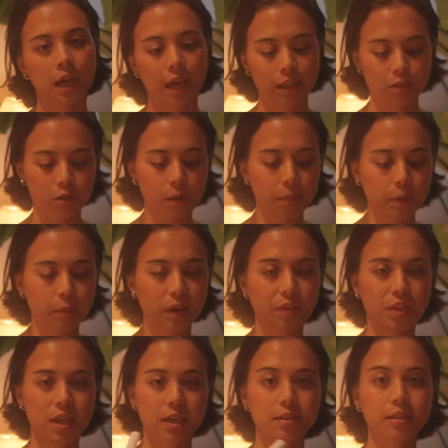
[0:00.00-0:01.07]
And so I'm gonna bring
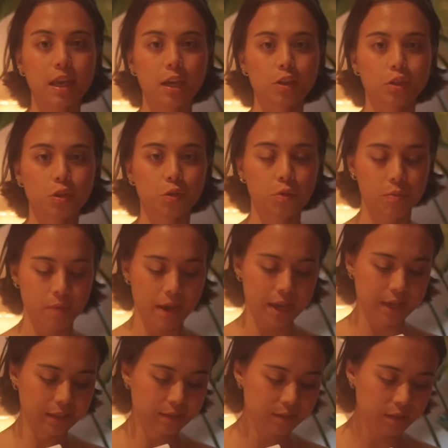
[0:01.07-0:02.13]
this and
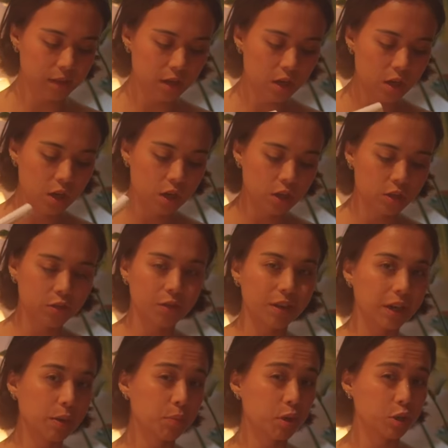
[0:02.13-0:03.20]
toothpaste so that
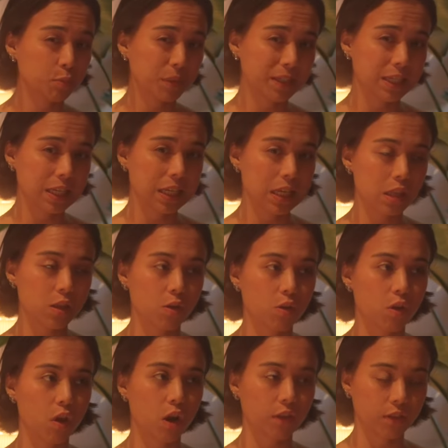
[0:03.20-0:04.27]
I can brush my teeth
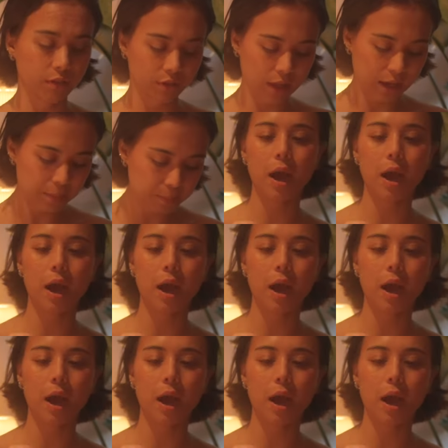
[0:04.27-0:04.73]
on the flight.